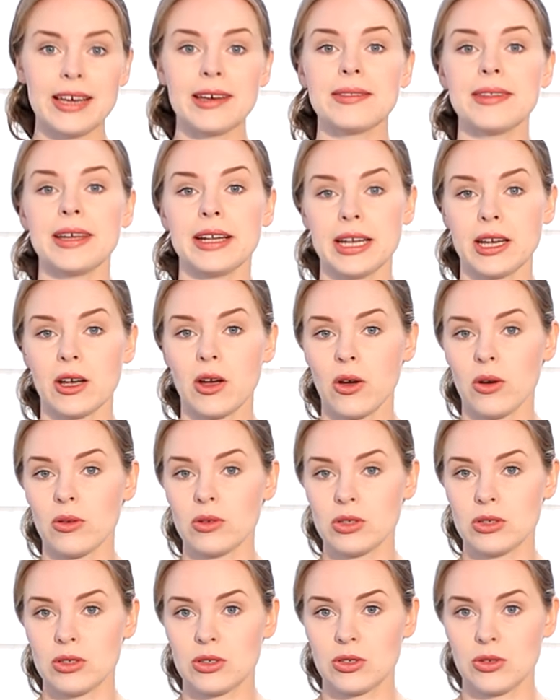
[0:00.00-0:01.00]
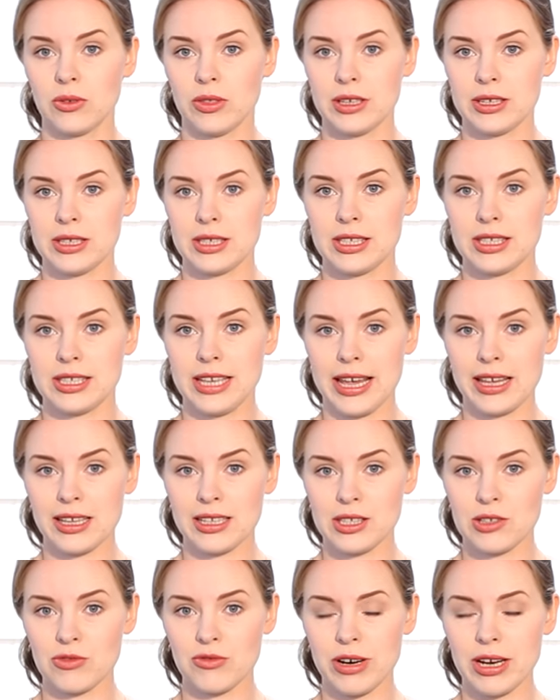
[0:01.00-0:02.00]
Then I go to the
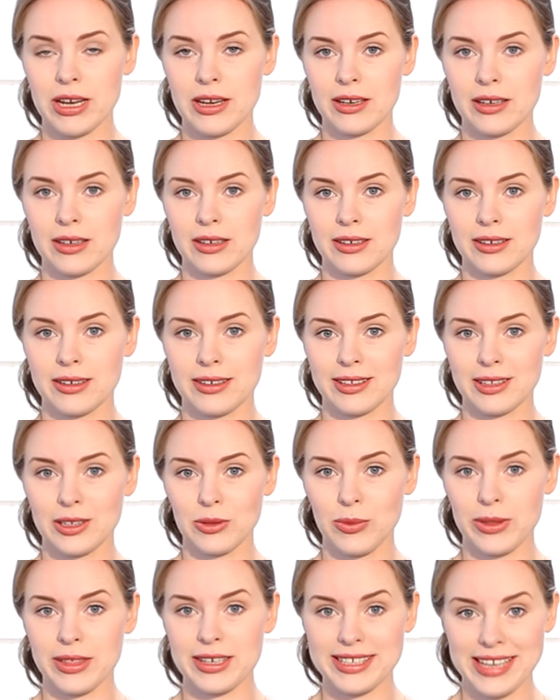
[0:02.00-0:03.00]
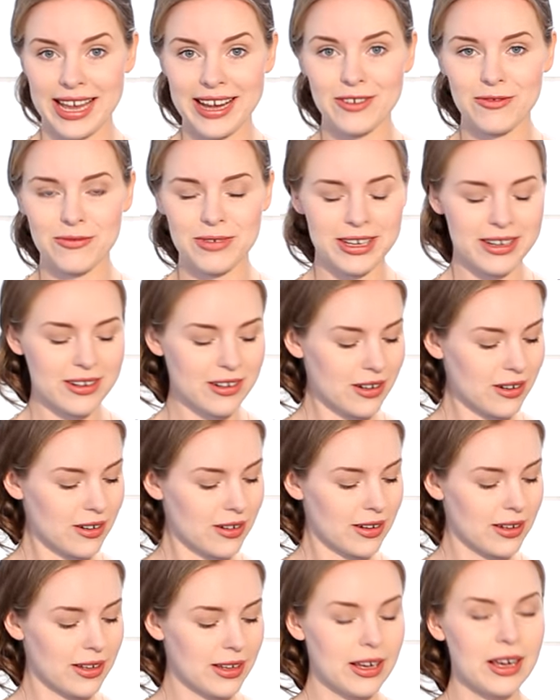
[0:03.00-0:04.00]
second string with the second finger,
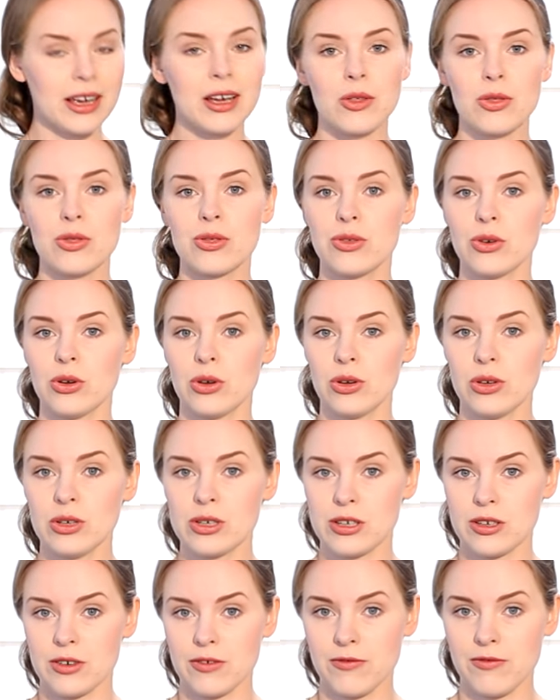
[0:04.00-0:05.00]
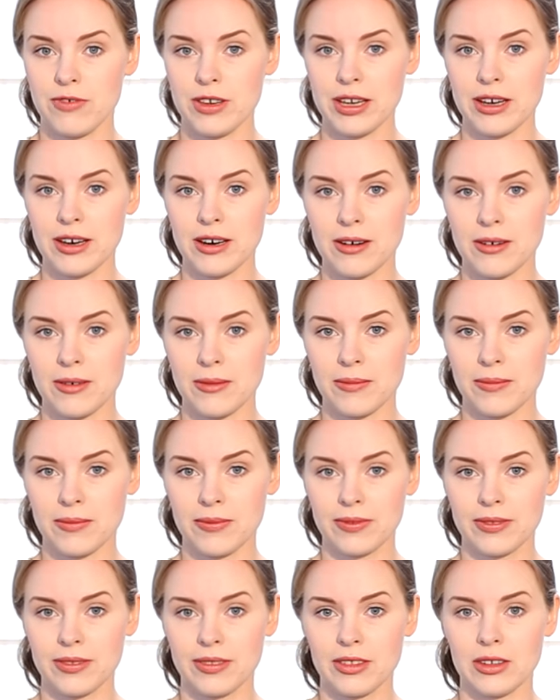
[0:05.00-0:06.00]
third finger
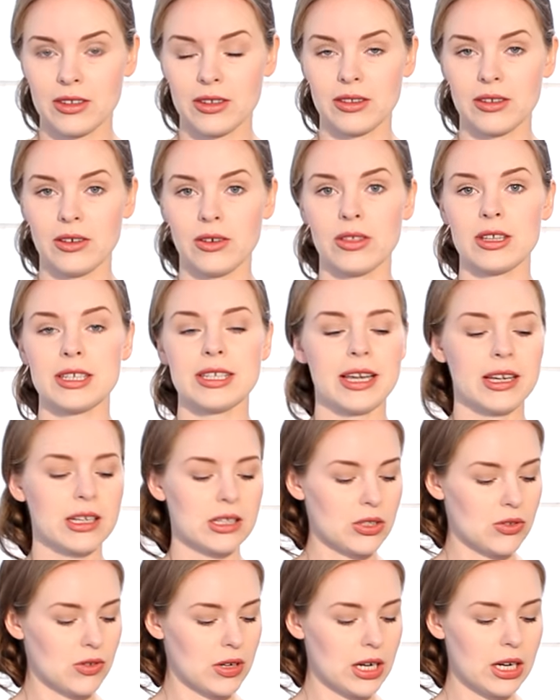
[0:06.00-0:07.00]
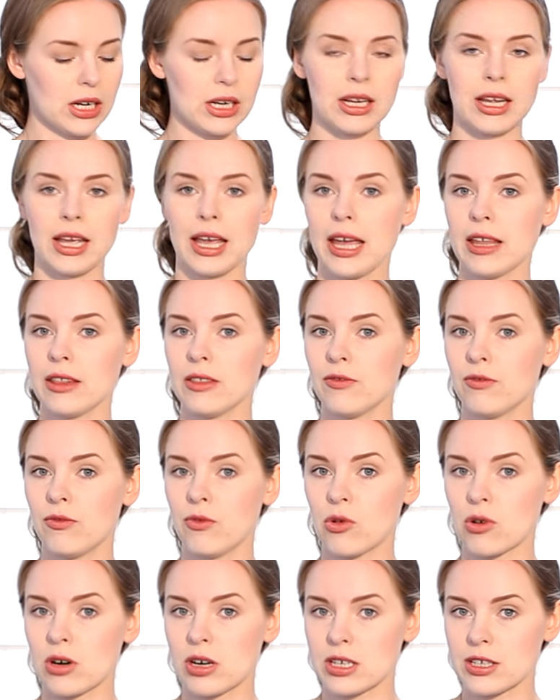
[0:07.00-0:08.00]
on the second string, and
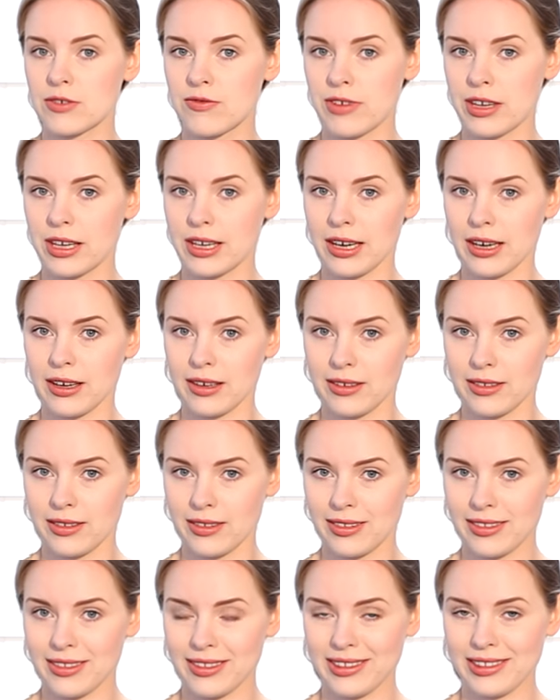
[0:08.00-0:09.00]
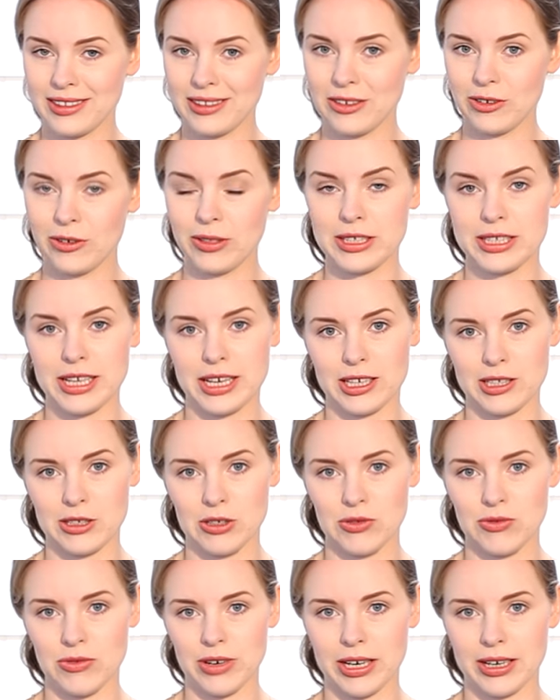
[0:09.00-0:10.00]
fourth finger on the second
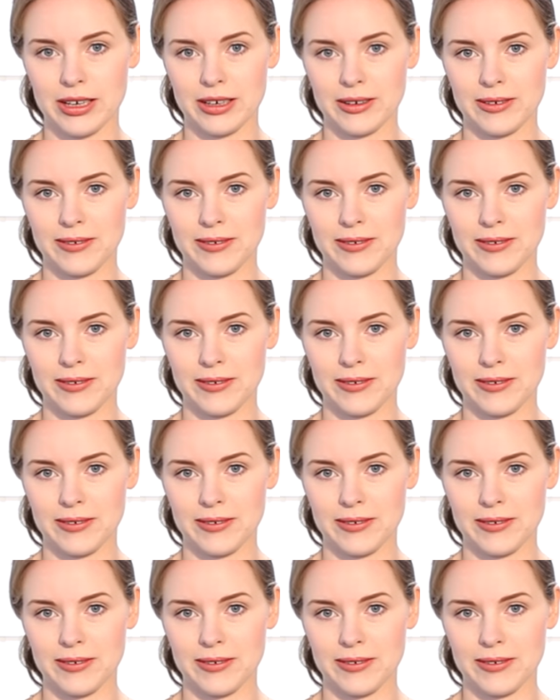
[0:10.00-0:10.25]
string.